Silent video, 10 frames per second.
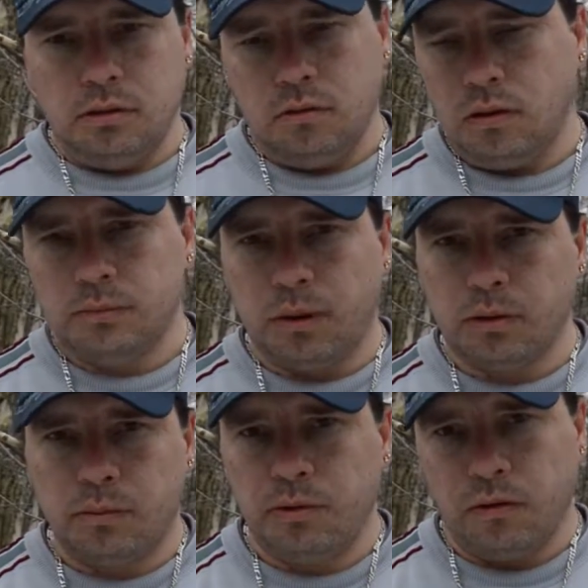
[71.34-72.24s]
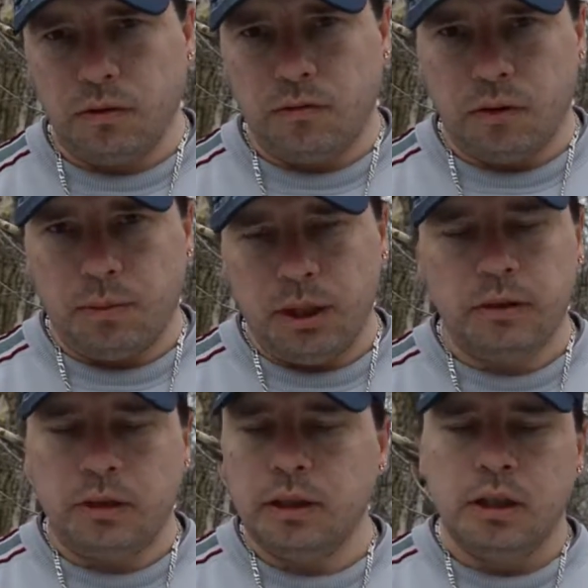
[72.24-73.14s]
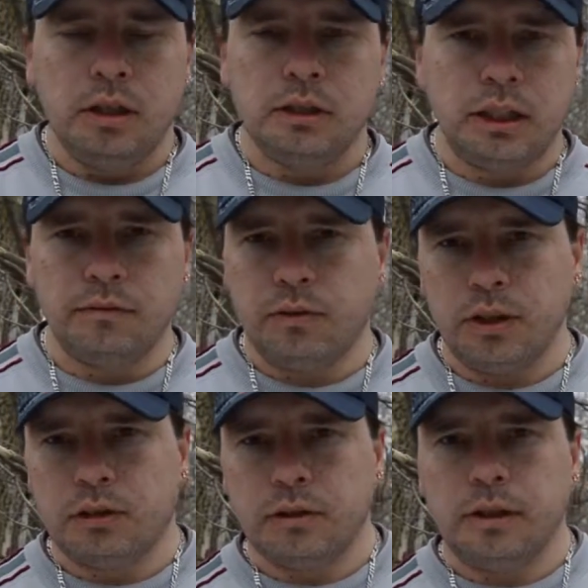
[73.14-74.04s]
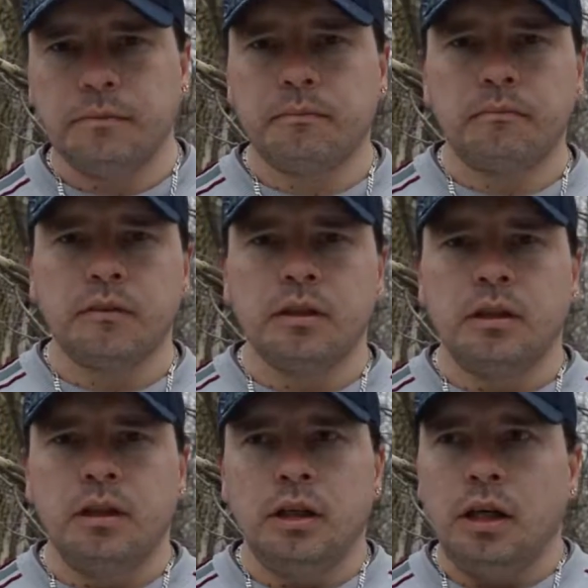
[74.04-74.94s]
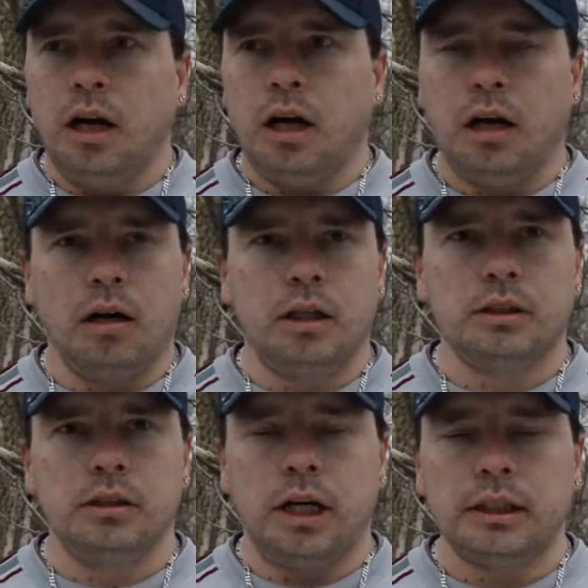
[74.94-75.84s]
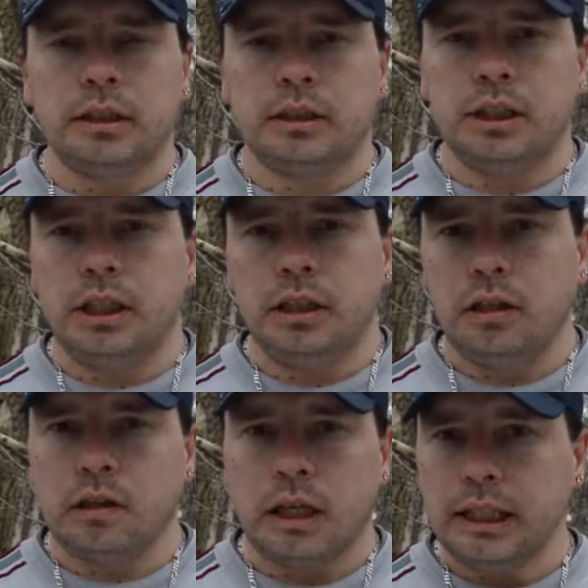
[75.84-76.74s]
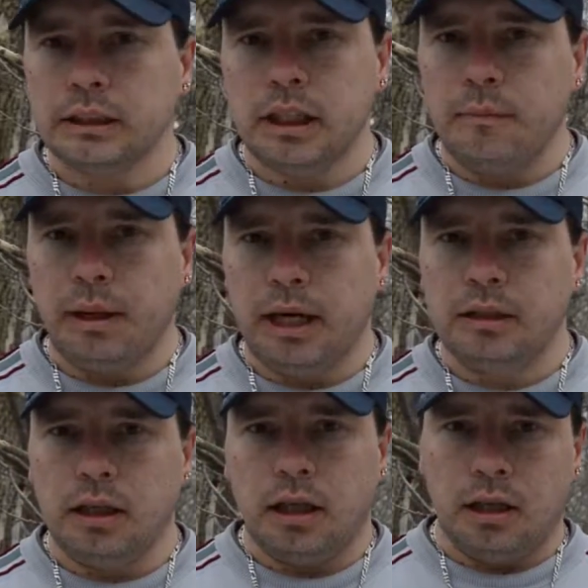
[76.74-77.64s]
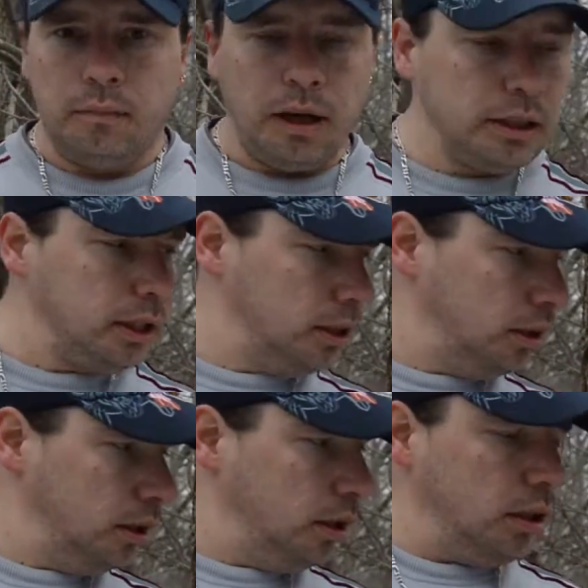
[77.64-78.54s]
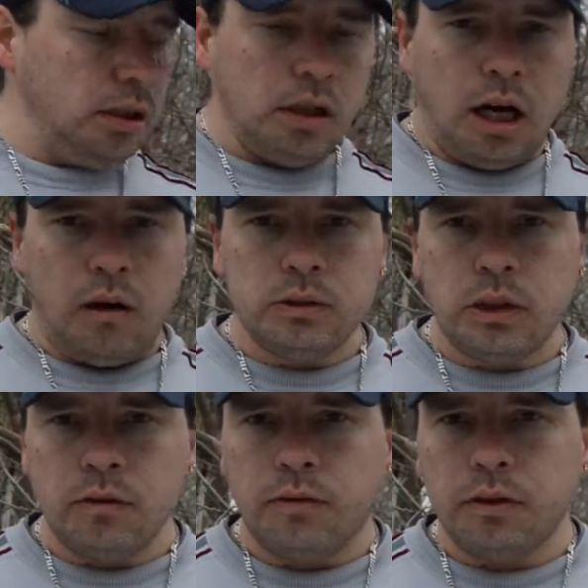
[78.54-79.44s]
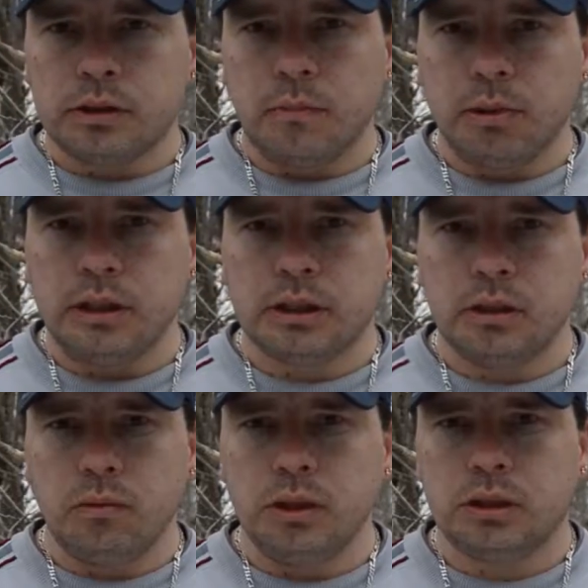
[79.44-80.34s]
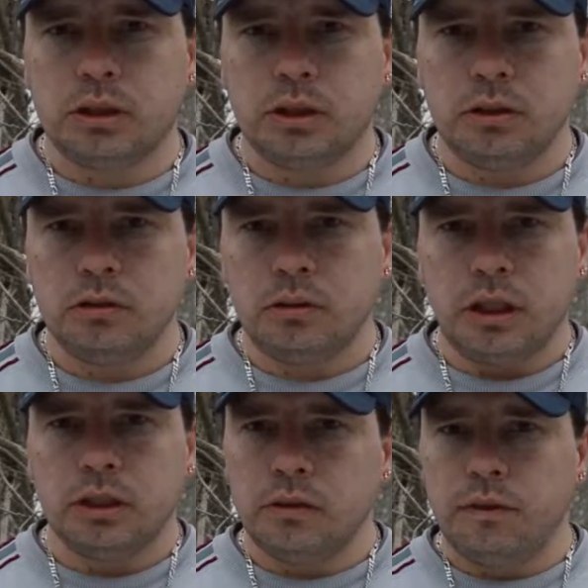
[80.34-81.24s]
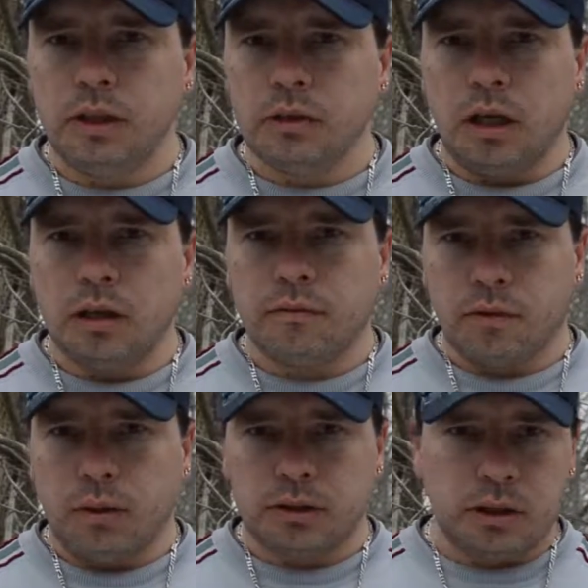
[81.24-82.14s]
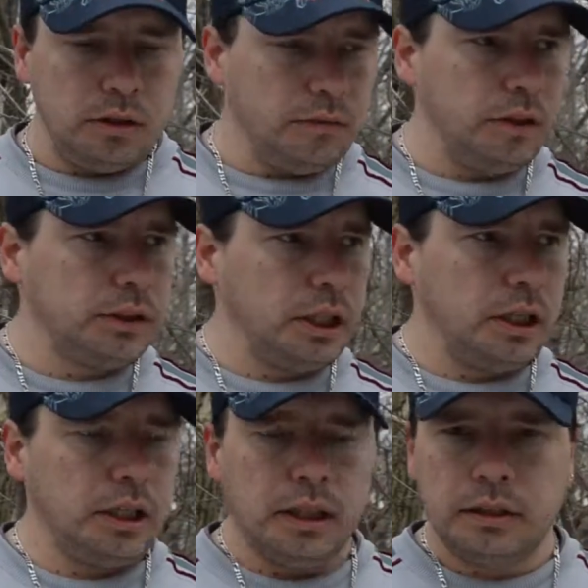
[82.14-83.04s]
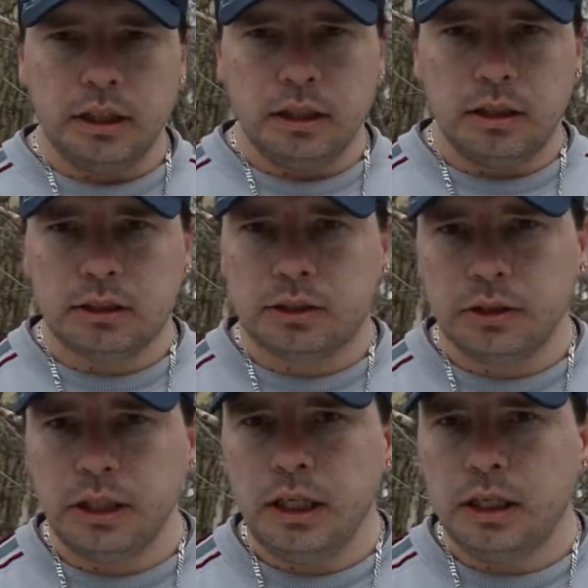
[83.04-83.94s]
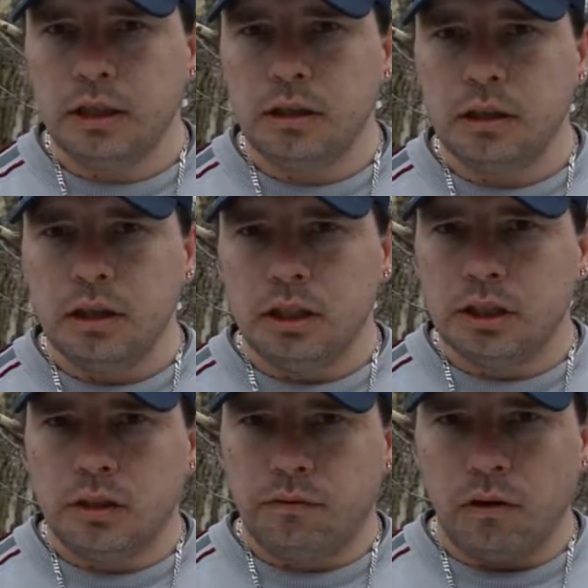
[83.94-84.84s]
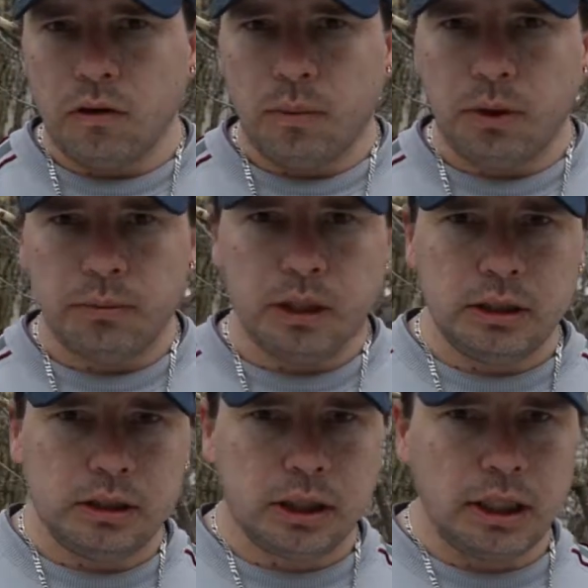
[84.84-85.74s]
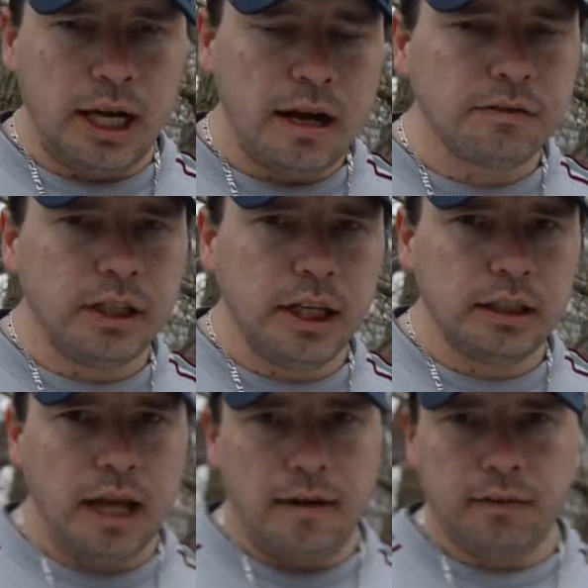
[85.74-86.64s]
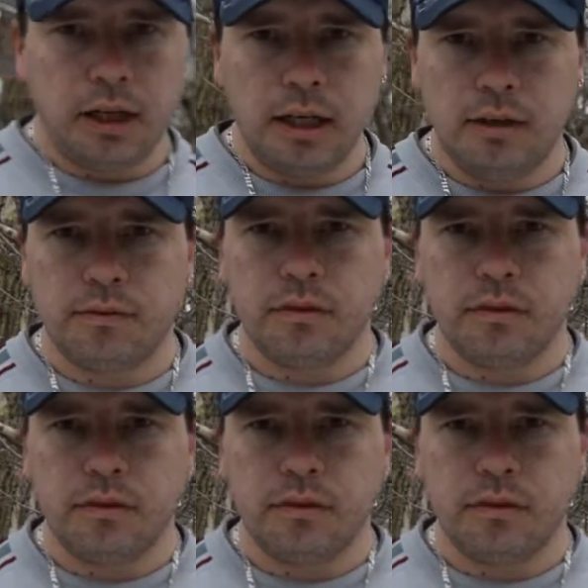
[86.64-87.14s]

Well, it's probably going to be 44, but anyway, 10:43. As you can see, you know, the lighting's not bad. I was looking for some place in the woods to do a video log for March 31st here, and I'm thinking this tree here is a good focal point because it's kind of half dead and half alive.